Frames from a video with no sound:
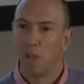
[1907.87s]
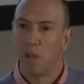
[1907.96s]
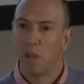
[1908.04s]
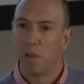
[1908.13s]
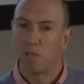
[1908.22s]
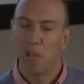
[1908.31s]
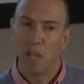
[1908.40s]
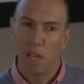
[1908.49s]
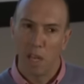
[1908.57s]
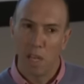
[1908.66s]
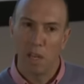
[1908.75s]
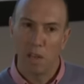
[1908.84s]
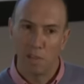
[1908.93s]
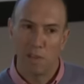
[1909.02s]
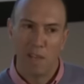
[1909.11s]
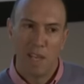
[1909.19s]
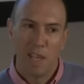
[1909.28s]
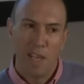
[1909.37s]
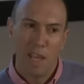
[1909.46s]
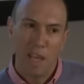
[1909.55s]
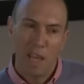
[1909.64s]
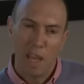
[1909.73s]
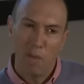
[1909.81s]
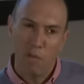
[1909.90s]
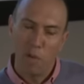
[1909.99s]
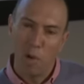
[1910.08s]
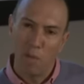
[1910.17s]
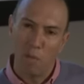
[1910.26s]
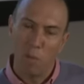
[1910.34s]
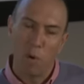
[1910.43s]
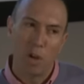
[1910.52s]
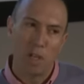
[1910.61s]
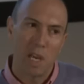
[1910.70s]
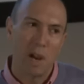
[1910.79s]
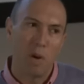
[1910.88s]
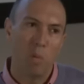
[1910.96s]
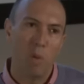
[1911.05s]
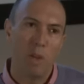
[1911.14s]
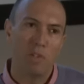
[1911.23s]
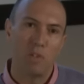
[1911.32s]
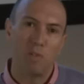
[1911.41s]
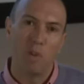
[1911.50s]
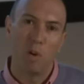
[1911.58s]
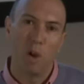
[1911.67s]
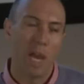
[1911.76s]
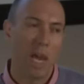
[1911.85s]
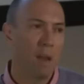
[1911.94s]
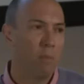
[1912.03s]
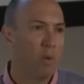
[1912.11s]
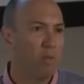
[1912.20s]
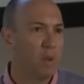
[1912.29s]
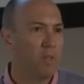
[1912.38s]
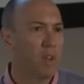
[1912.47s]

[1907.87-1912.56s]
And I'll say that again. If you haven't worked out which of your hand movements